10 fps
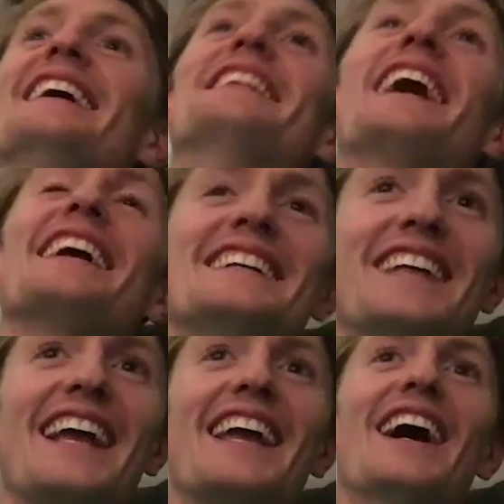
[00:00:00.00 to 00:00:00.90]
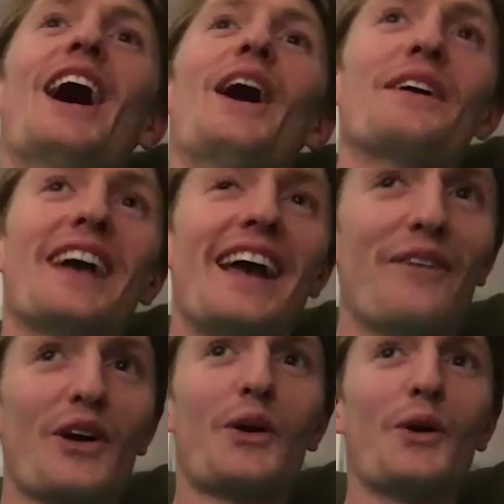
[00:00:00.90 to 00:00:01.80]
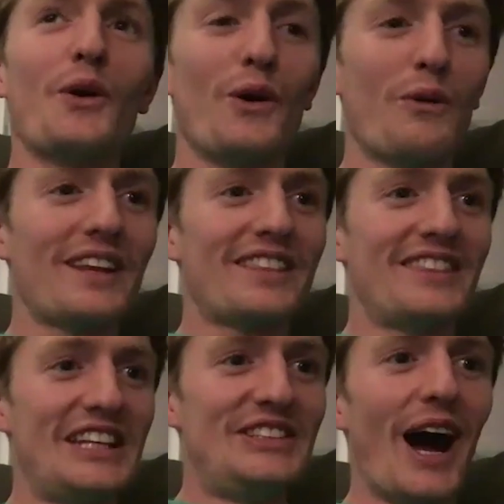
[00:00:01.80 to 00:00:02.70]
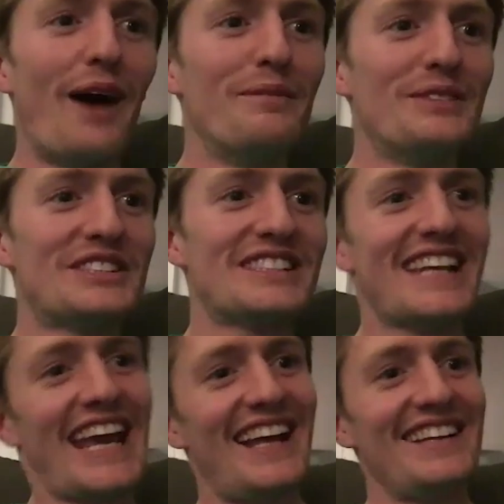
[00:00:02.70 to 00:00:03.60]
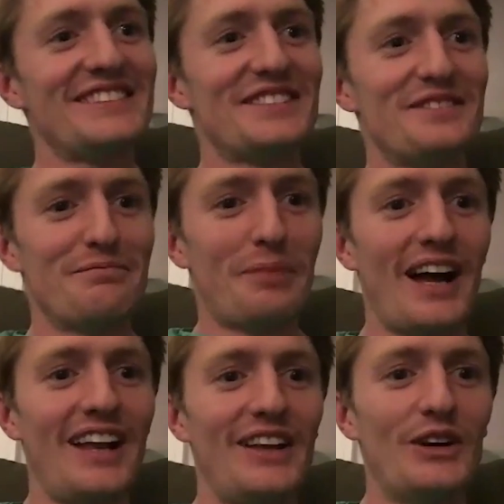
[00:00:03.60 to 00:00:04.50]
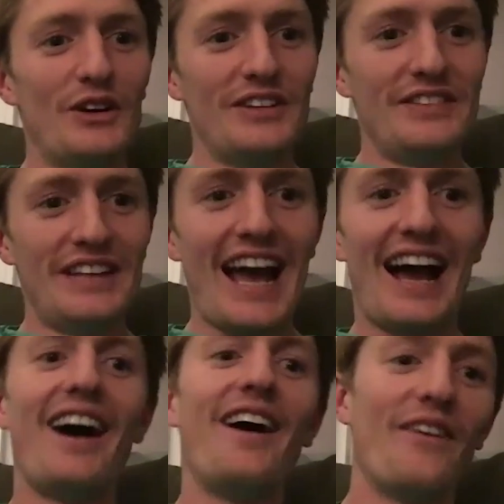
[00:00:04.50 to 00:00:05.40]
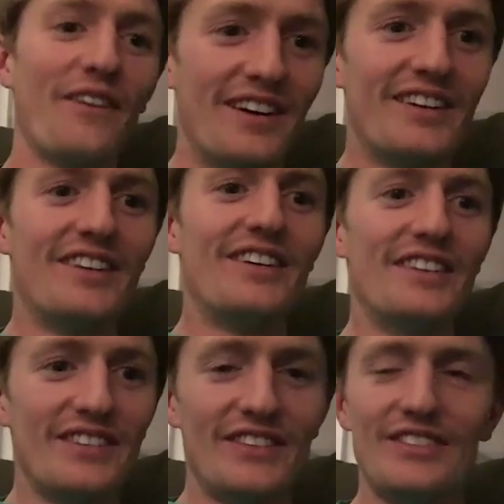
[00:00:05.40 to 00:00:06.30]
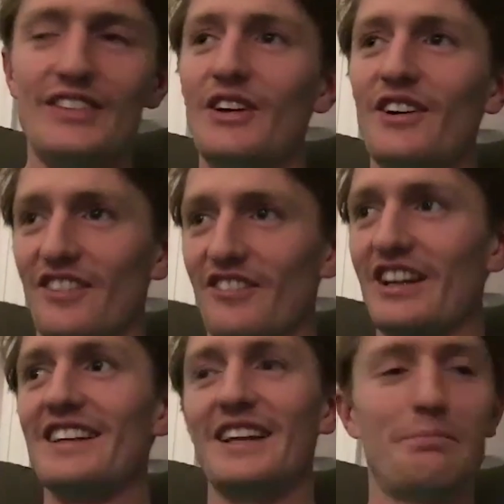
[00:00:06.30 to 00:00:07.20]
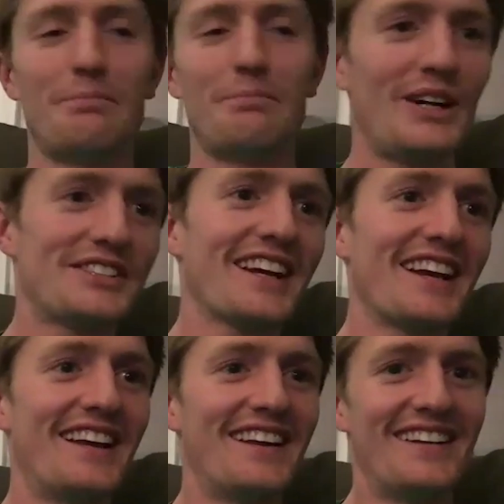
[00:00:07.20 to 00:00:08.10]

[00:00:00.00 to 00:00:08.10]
Nike's like, okay, we're cool with the dumb skits, but now you're really pushing it.